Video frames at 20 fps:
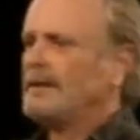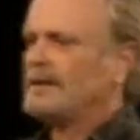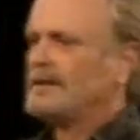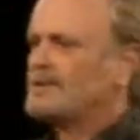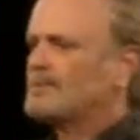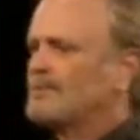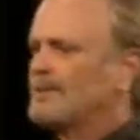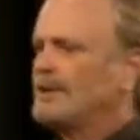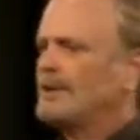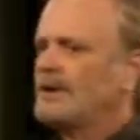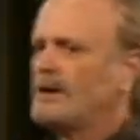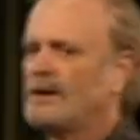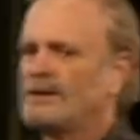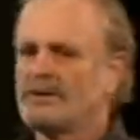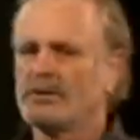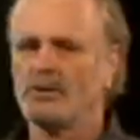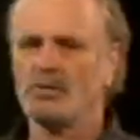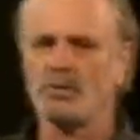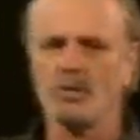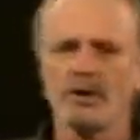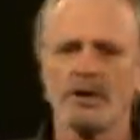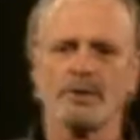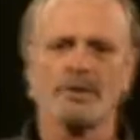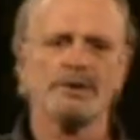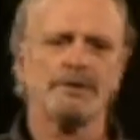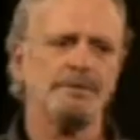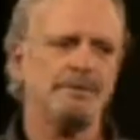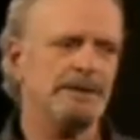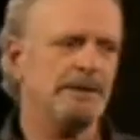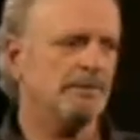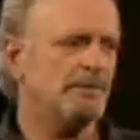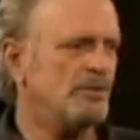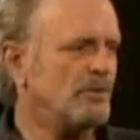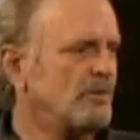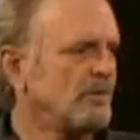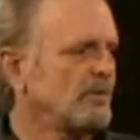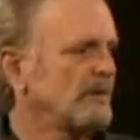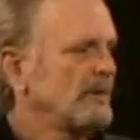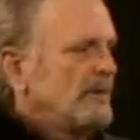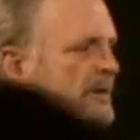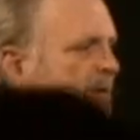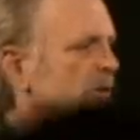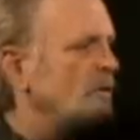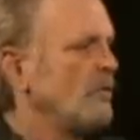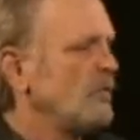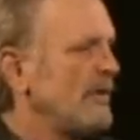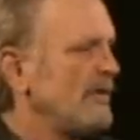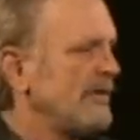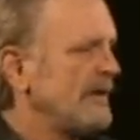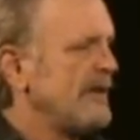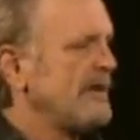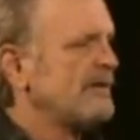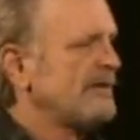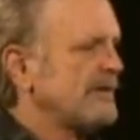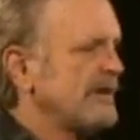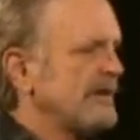It's pretty hard to work with people when they